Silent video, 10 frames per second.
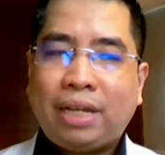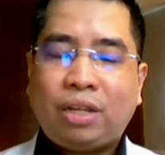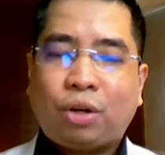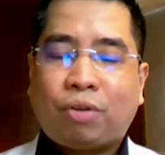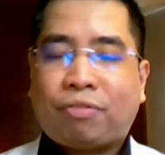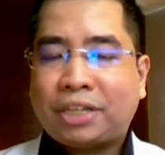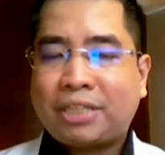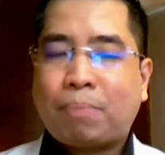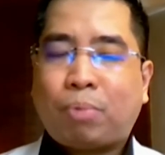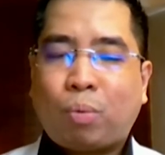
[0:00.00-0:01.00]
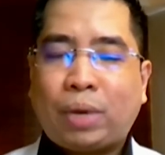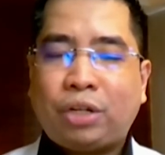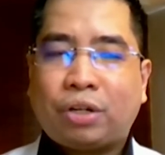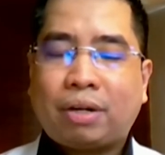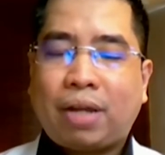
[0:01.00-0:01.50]
your, for example,
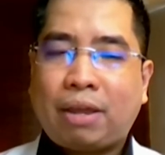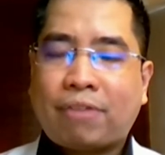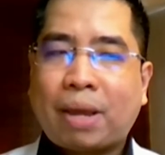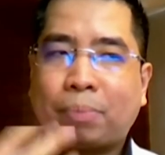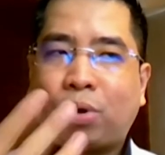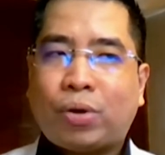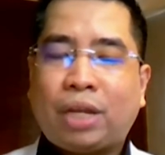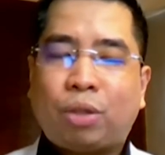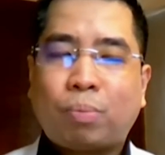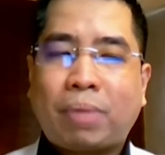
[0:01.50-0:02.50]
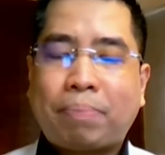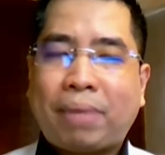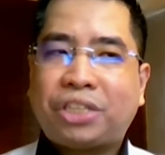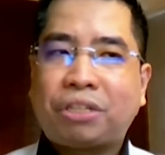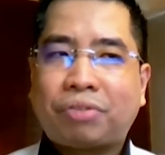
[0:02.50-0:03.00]
if I'm talking to my
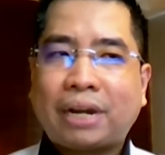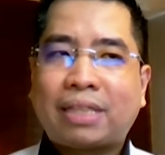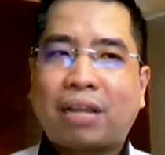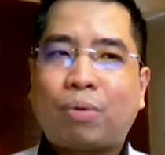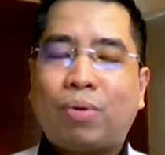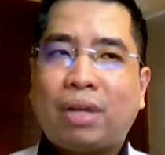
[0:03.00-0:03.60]
patient right now,